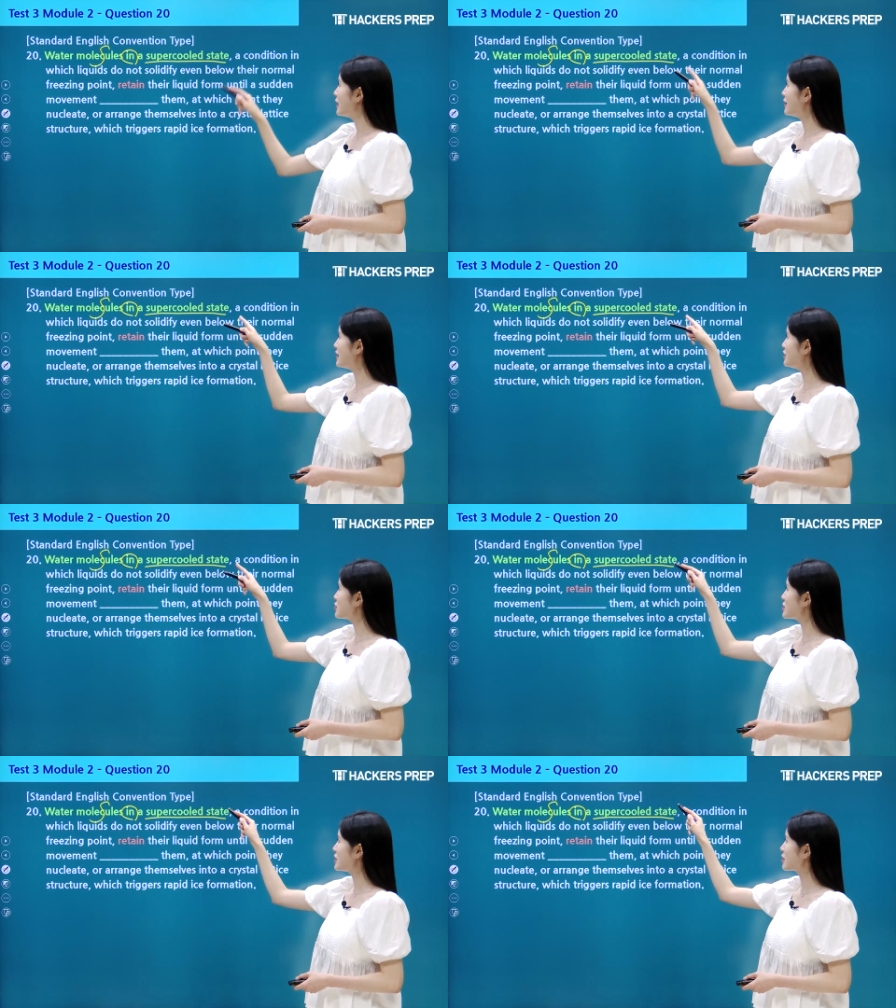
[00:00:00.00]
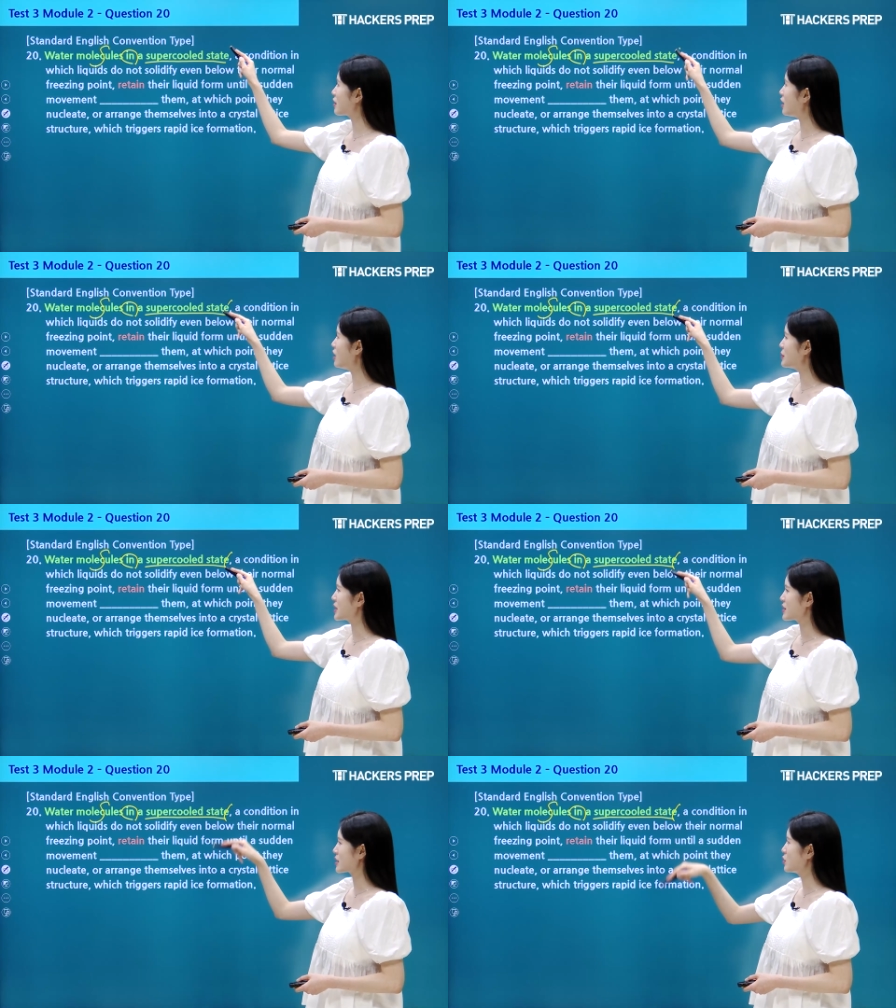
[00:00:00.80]
And then you see a
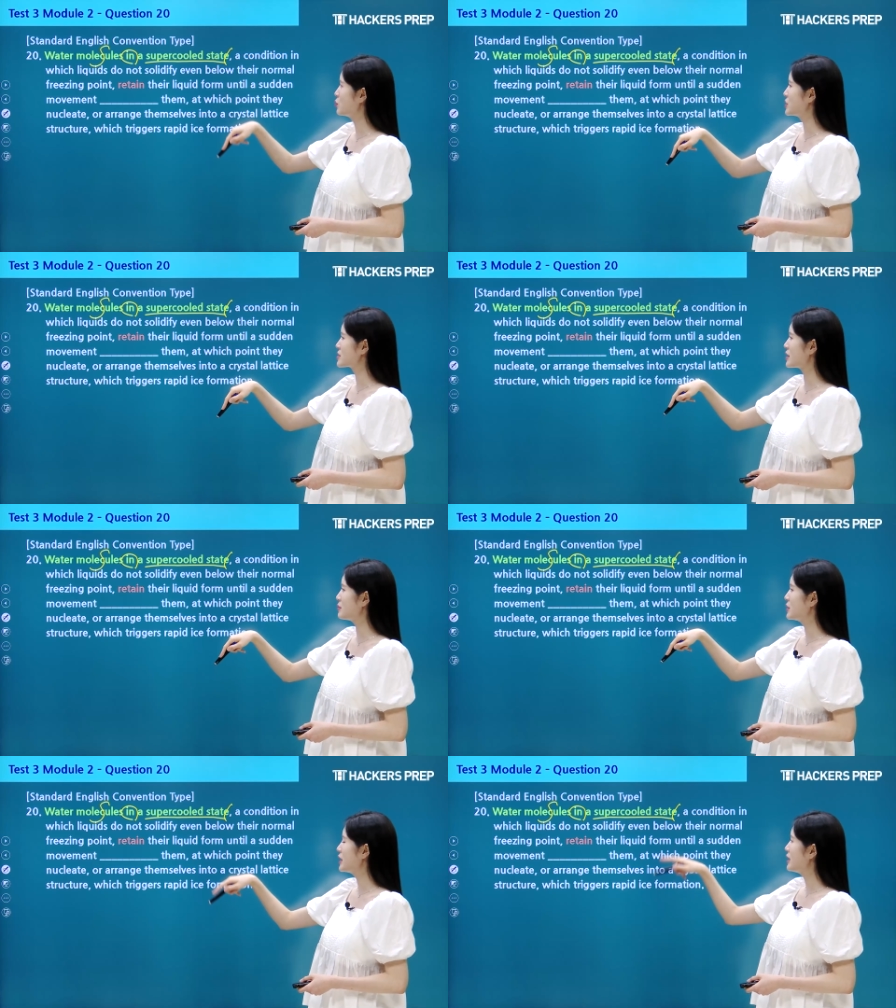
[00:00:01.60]
comma that opens up.